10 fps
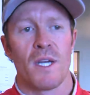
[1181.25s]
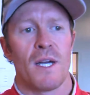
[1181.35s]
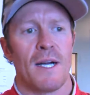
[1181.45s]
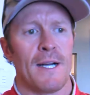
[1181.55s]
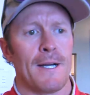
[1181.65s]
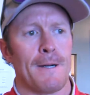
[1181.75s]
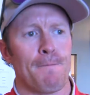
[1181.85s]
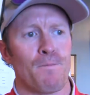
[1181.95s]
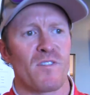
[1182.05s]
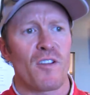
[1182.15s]

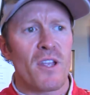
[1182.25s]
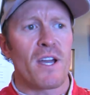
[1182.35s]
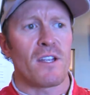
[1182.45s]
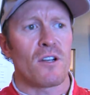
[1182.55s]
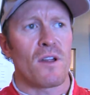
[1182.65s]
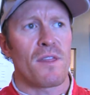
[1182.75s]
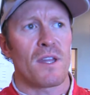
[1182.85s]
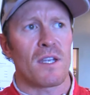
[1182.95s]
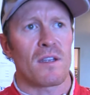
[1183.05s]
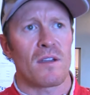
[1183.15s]
I
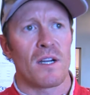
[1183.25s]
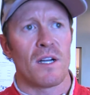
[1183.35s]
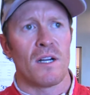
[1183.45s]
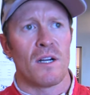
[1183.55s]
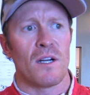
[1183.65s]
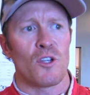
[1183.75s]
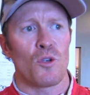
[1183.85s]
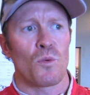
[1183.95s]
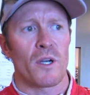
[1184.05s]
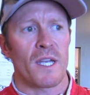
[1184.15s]
think
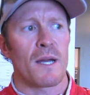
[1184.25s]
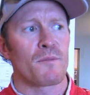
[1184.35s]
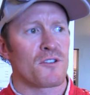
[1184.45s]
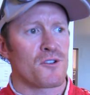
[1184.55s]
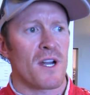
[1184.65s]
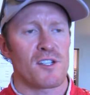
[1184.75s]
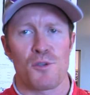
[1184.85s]
you want to come to tracks,